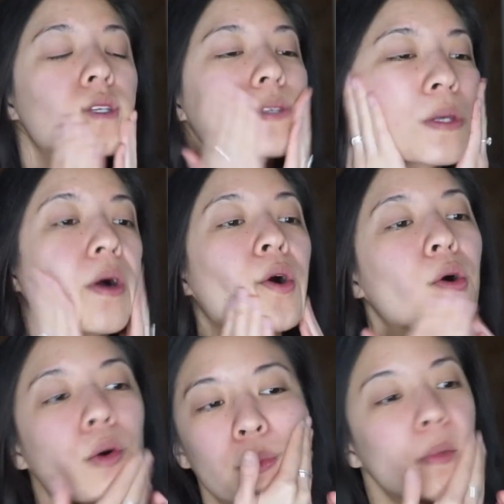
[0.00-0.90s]

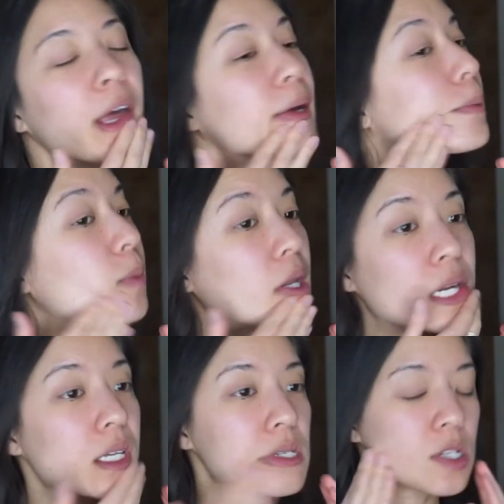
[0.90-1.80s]
So my company
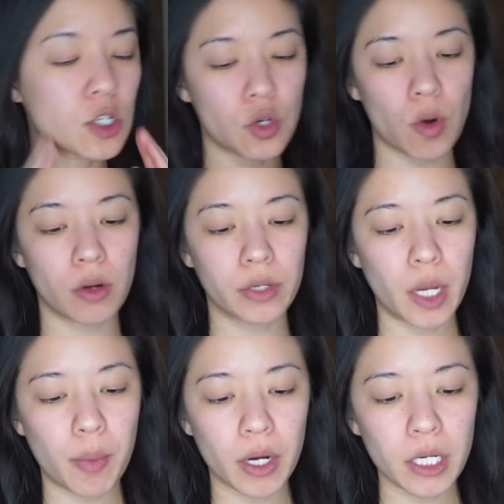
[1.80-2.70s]
doesn't do
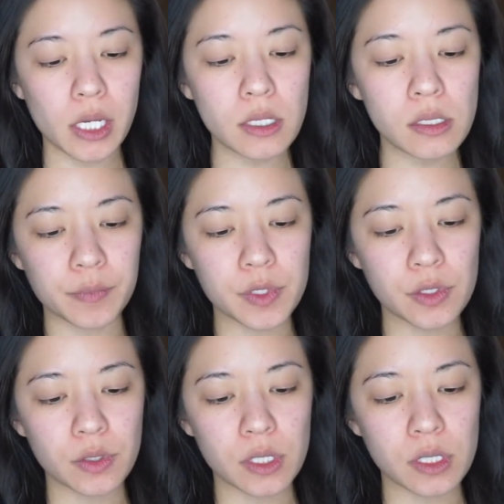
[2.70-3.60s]
holiday parties.
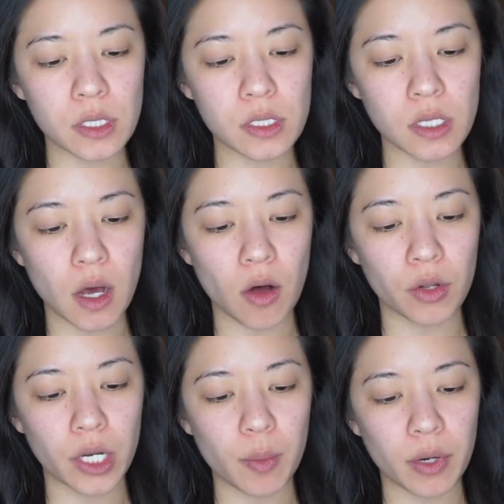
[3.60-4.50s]
So this is a
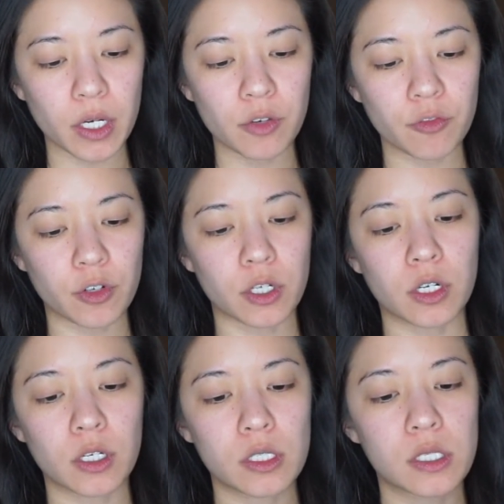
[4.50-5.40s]
holiday party for
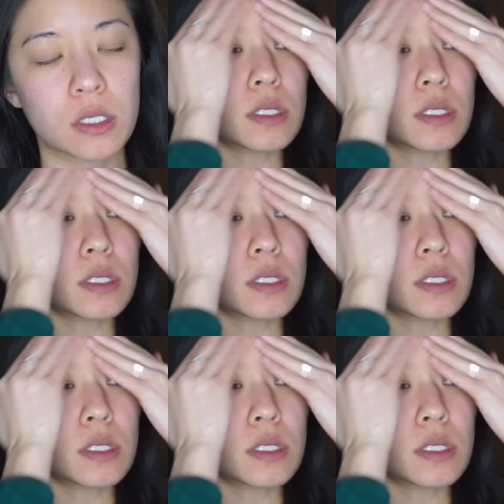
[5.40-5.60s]
Kurt's